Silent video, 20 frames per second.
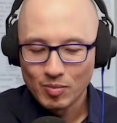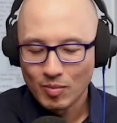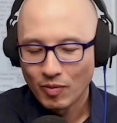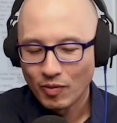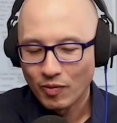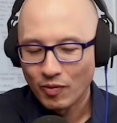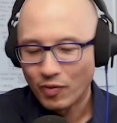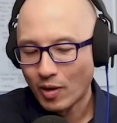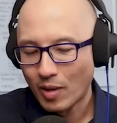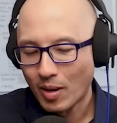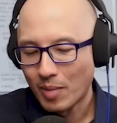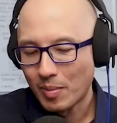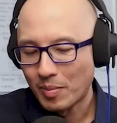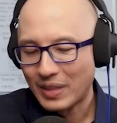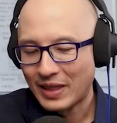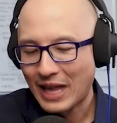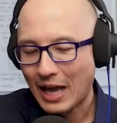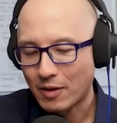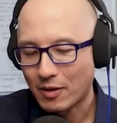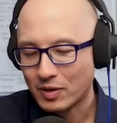from
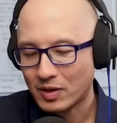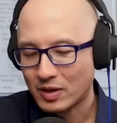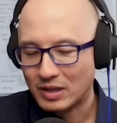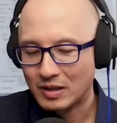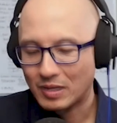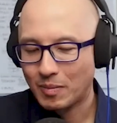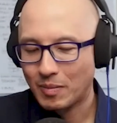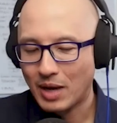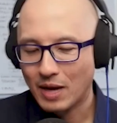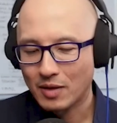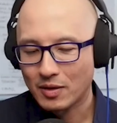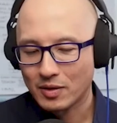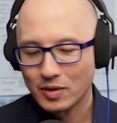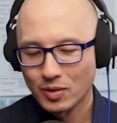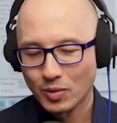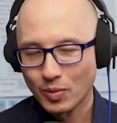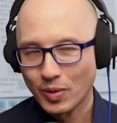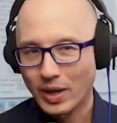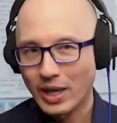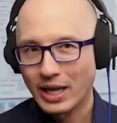thousands of miles
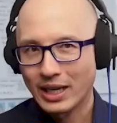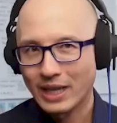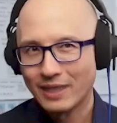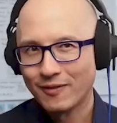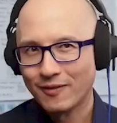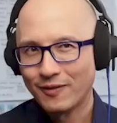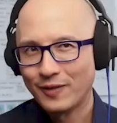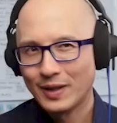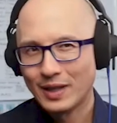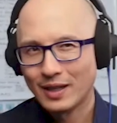away can feel